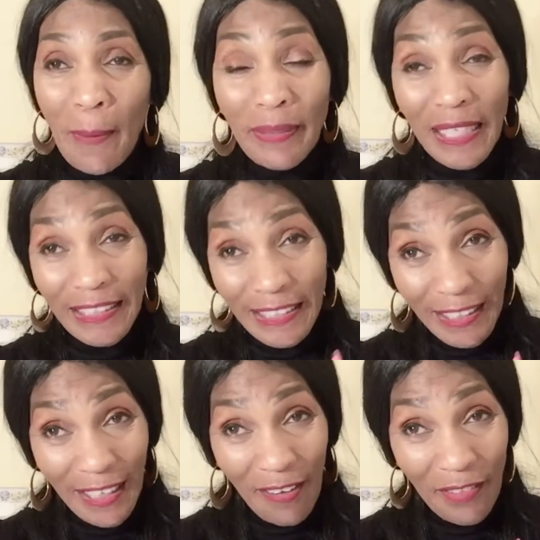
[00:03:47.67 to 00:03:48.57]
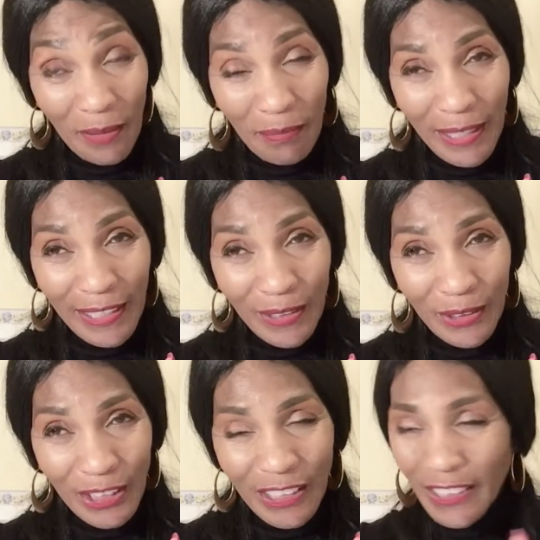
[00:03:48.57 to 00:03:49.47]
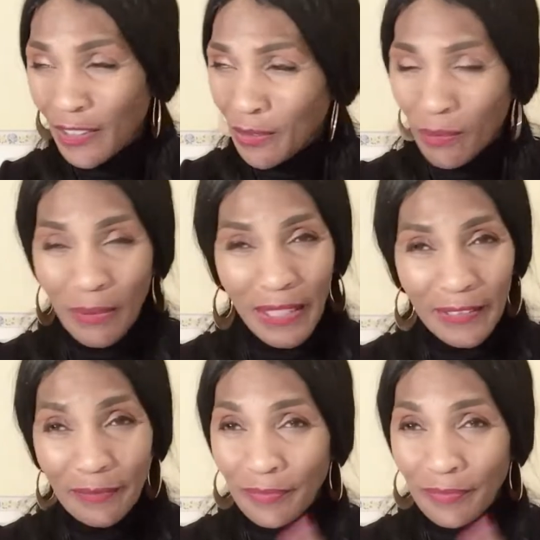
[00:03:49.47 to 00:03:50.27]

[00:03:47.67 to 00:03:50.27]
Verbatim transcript: but I still have that body lotion and you know what?